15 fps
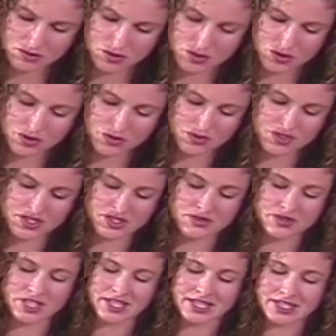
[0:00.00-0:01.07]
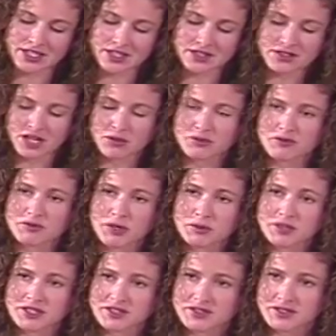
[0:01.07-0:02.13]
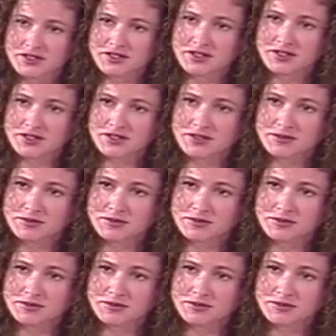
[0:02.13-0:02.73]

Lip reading: Do you receive any type of public assistance?